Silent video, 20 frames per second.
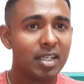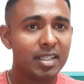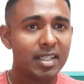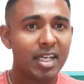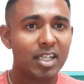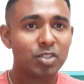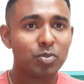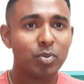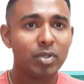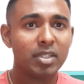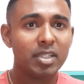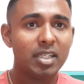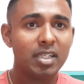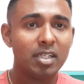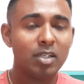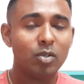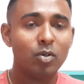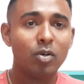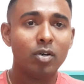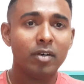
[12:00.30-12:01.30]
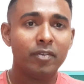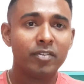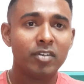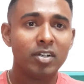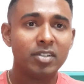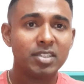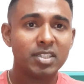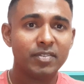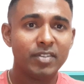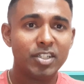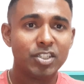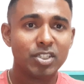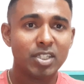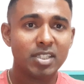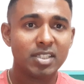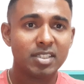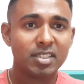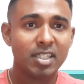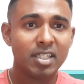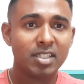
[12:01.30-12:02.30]
and that's what the law of
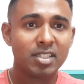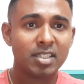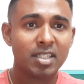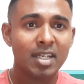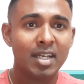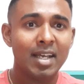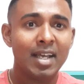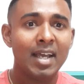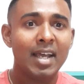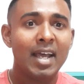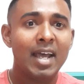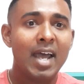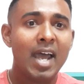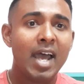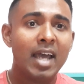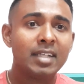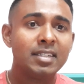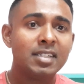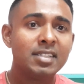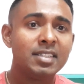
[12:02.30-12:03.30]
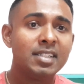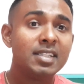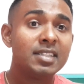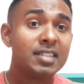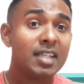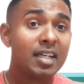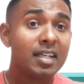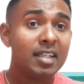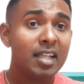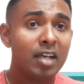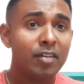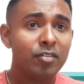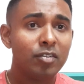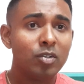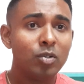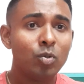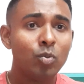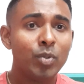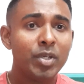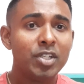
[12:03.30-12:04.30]
conservation states. At the CSEC
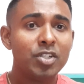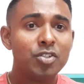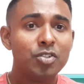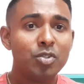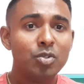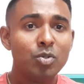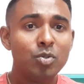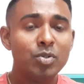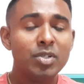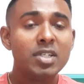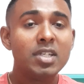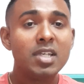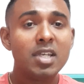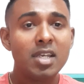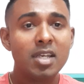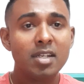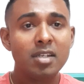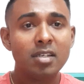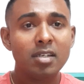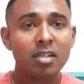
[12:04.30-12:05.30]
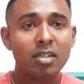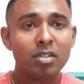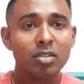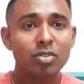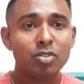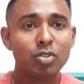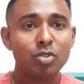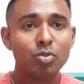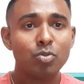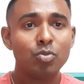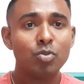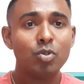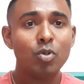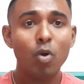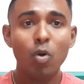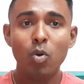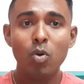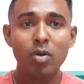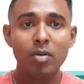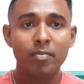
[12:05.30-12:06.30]
level, we do need to
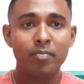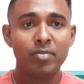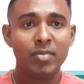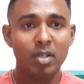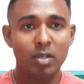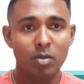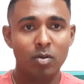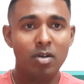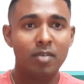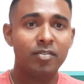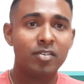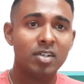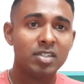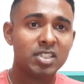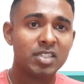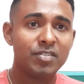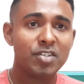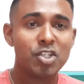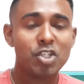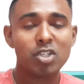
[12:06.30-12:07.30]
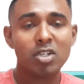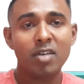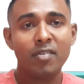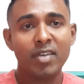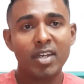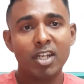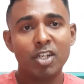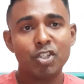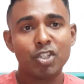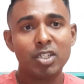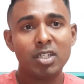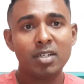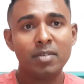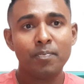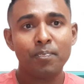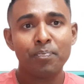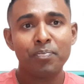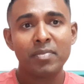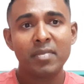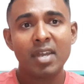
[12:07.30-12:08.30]
know the law of conservation of energy,
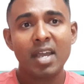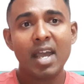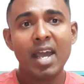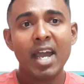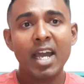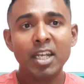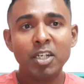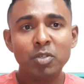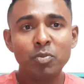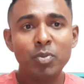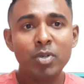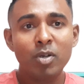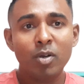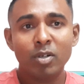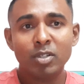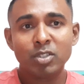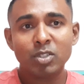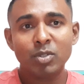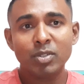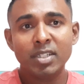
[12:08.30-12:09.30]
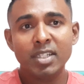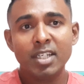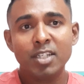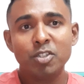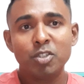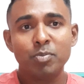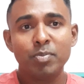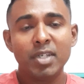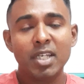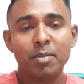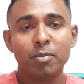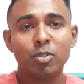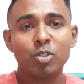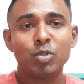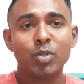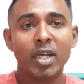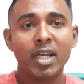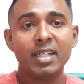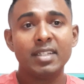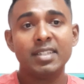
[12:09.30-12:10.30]
and we also need to be able
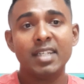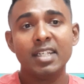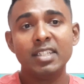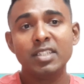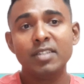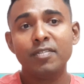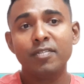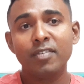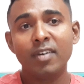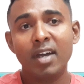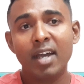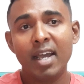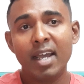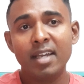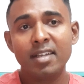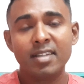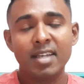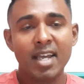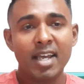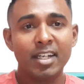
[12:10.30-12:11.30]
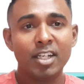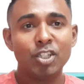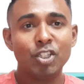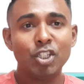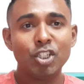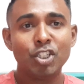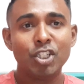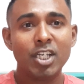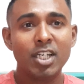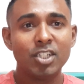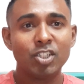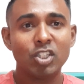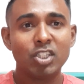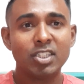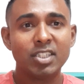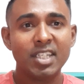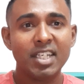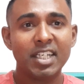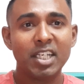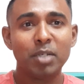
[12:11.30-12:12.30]
to identify the energy changes
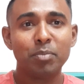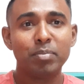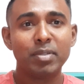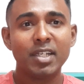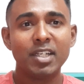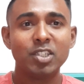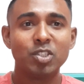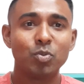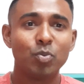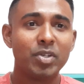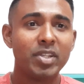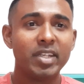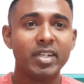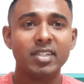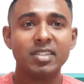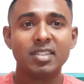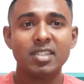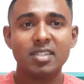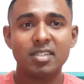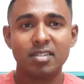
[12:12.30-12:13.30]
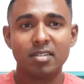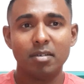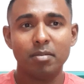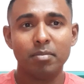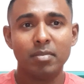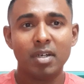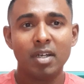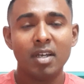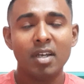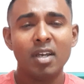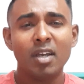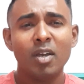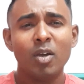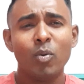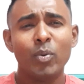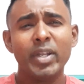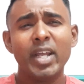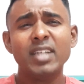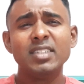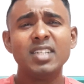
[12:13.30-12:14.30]
taking place within a system.
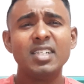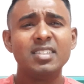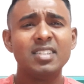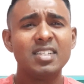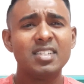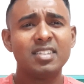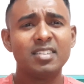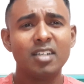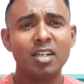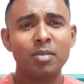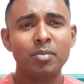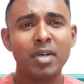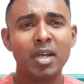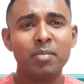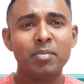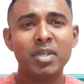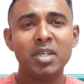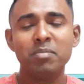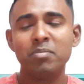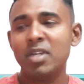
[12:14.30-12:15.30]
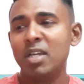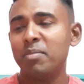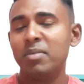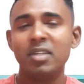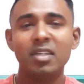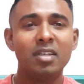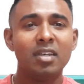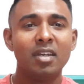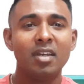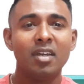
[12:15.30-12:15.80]
When I say system, I mean maybe